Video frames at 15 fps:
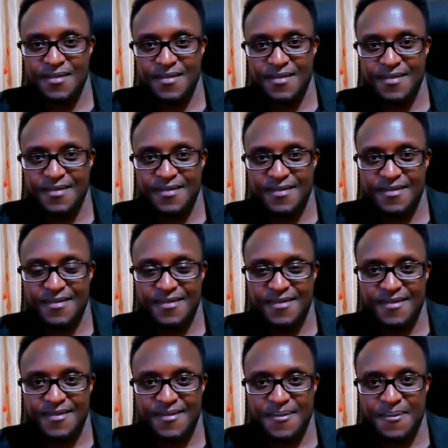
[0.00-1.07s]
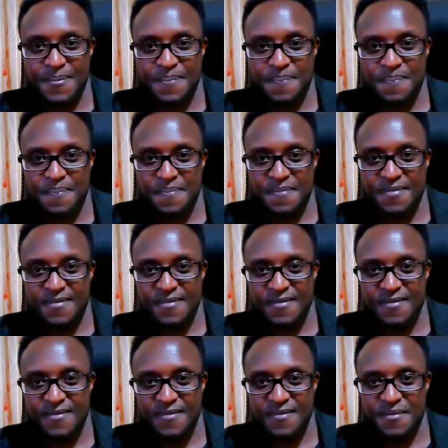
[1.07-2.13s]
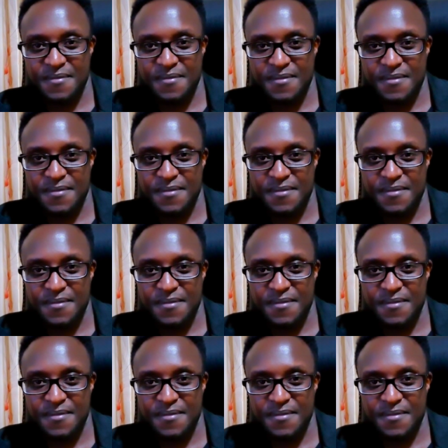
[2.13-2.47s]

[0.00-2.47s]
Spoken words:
Nothing is said.